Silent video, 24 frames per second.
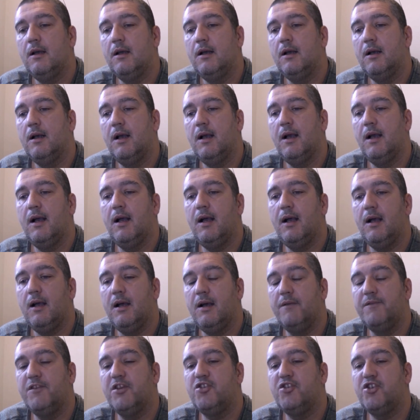
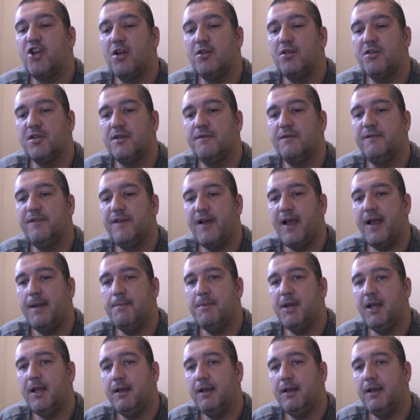Of the Johnson family.